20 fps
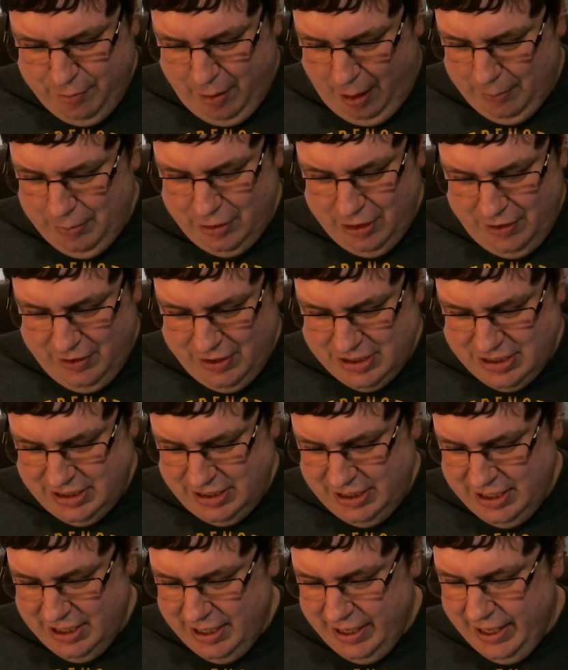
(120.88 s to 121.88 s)
of
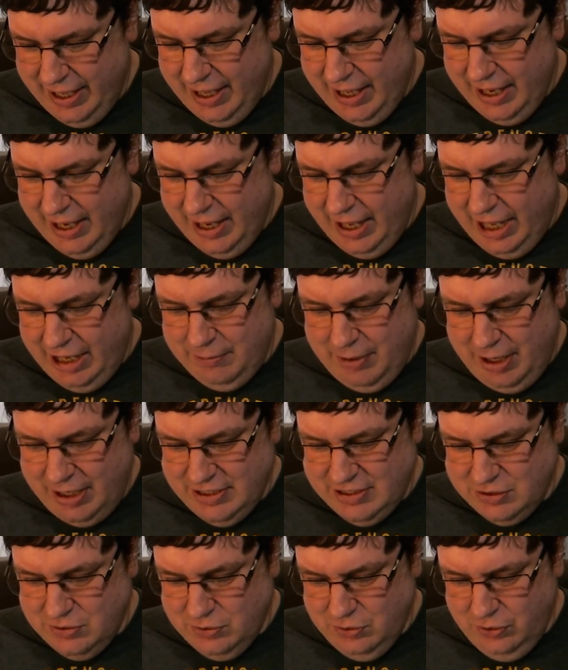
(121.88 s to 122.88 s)
popularity. At
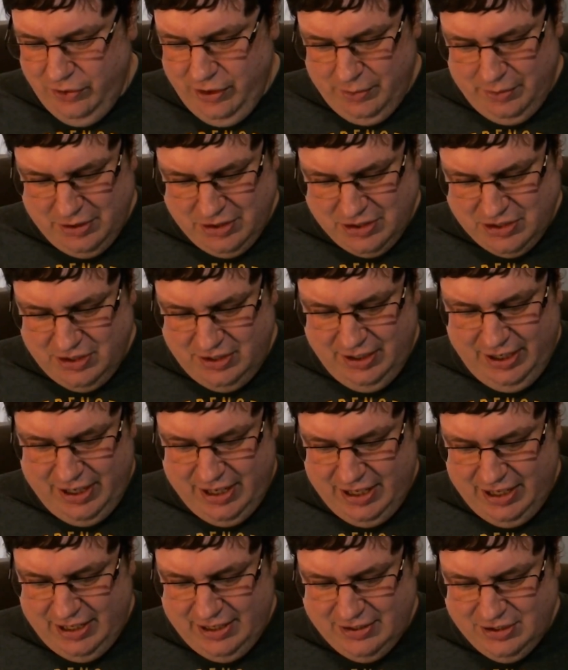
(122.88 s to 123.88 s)
my school, there were certain
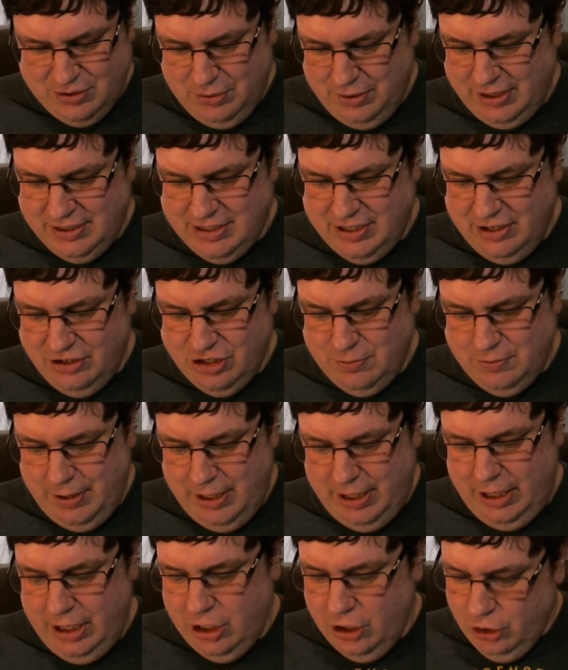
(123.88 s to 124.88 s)
kids who were considered to
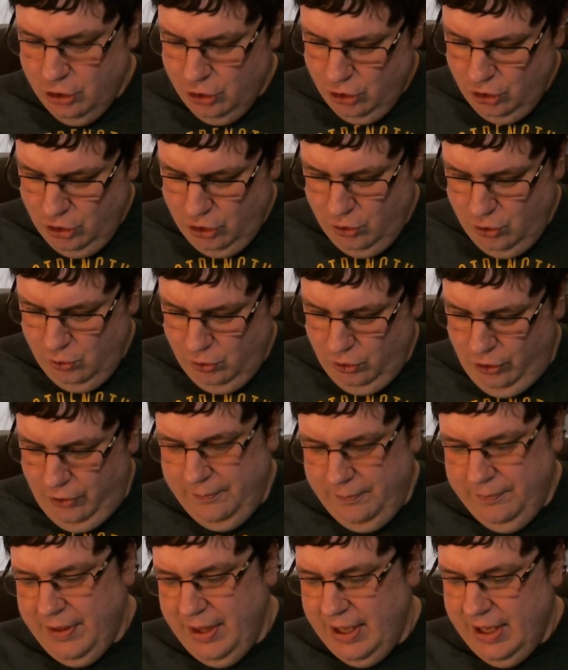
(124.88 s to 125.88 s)
be cool,